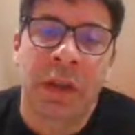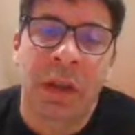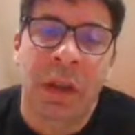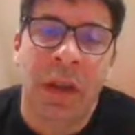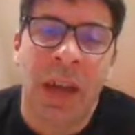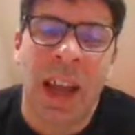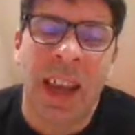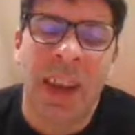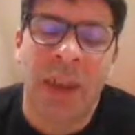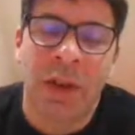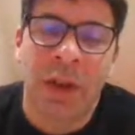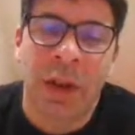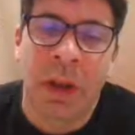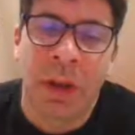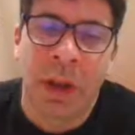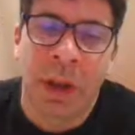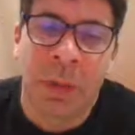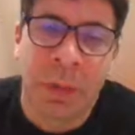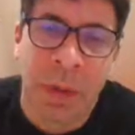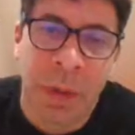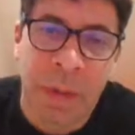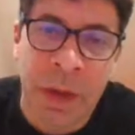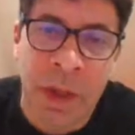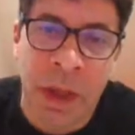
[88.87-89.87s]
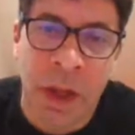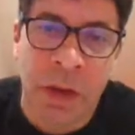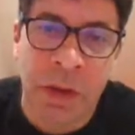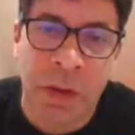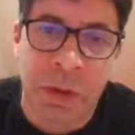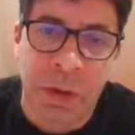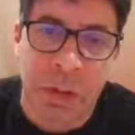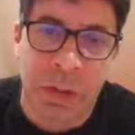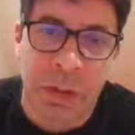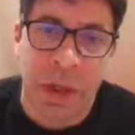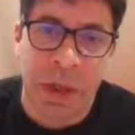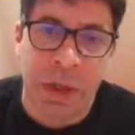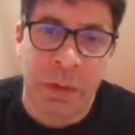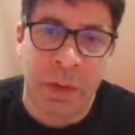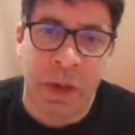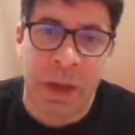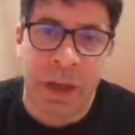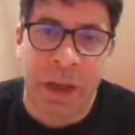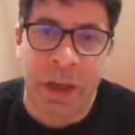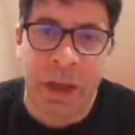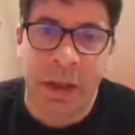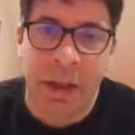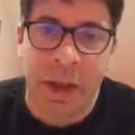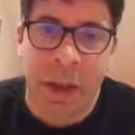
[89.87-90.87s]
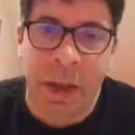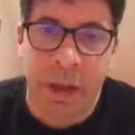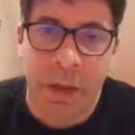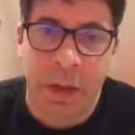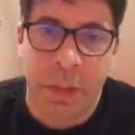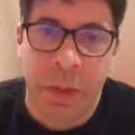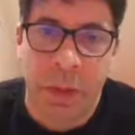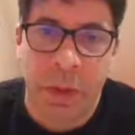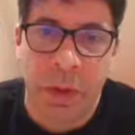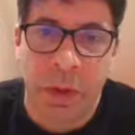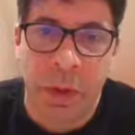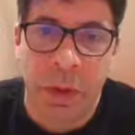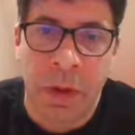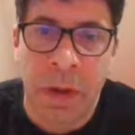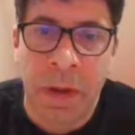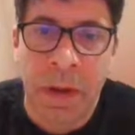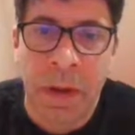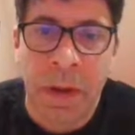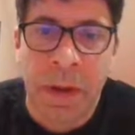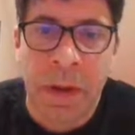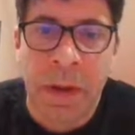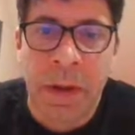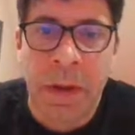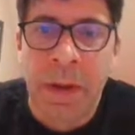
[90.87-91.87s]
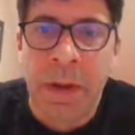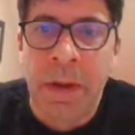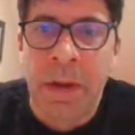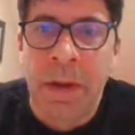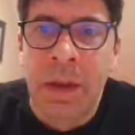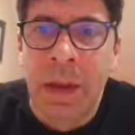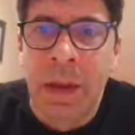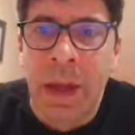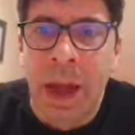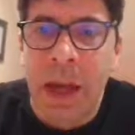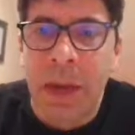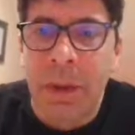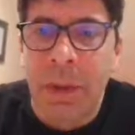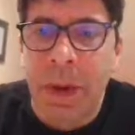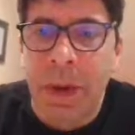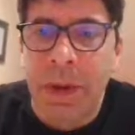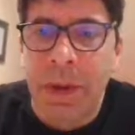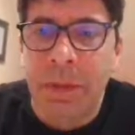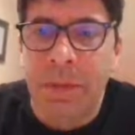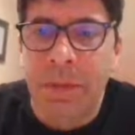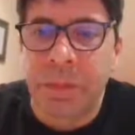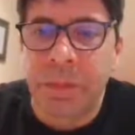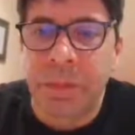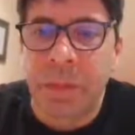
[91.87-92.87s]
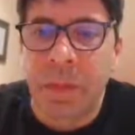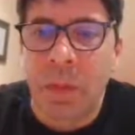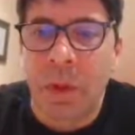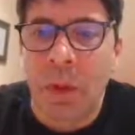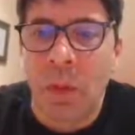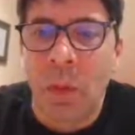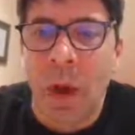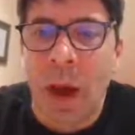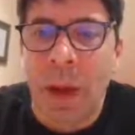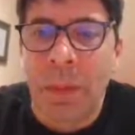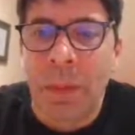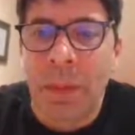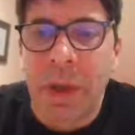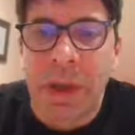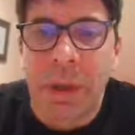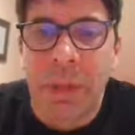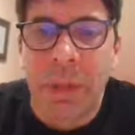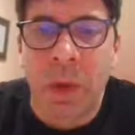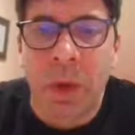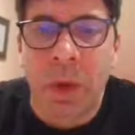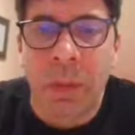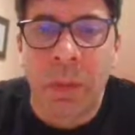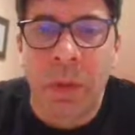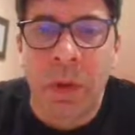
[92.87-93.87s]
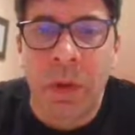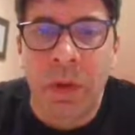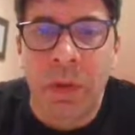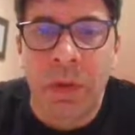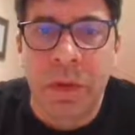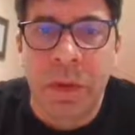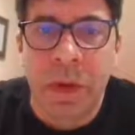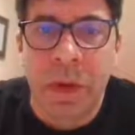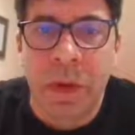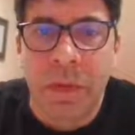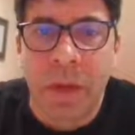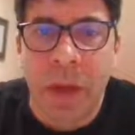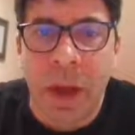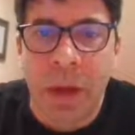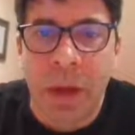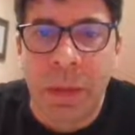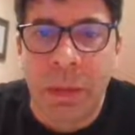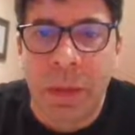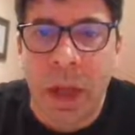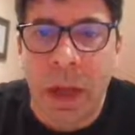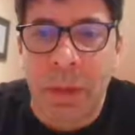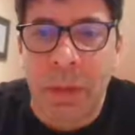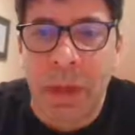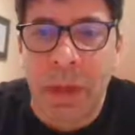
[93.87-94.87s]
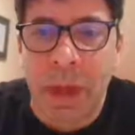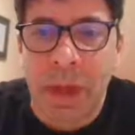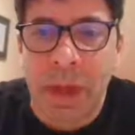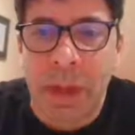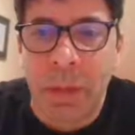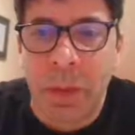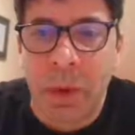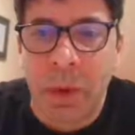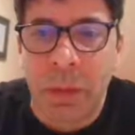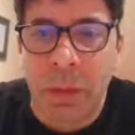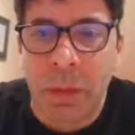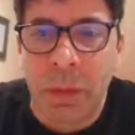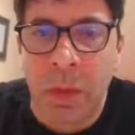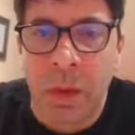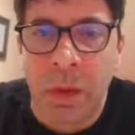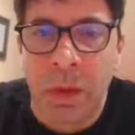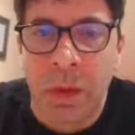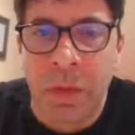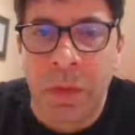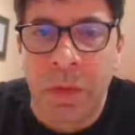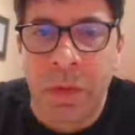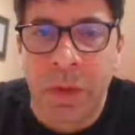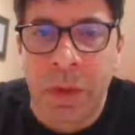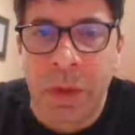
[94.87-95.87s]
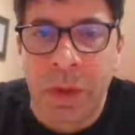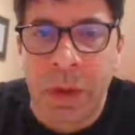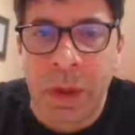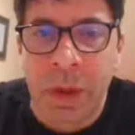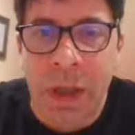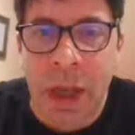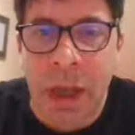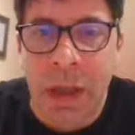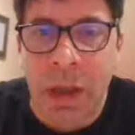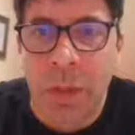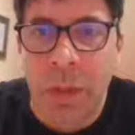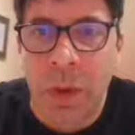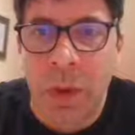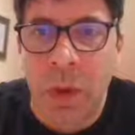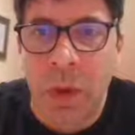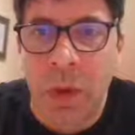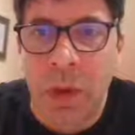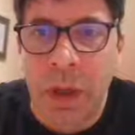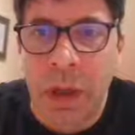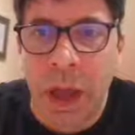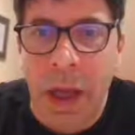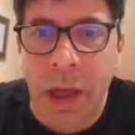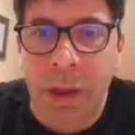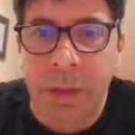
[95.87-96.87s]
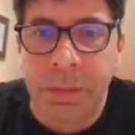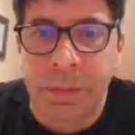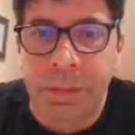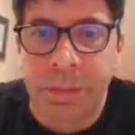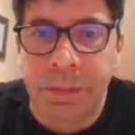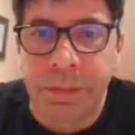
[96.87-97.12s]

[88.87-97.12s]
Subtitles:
knight, although it probably goes to a place where it can attack the pawn. Anyway, white plays the book move to defend. Black plays the book move to attack the pawn again.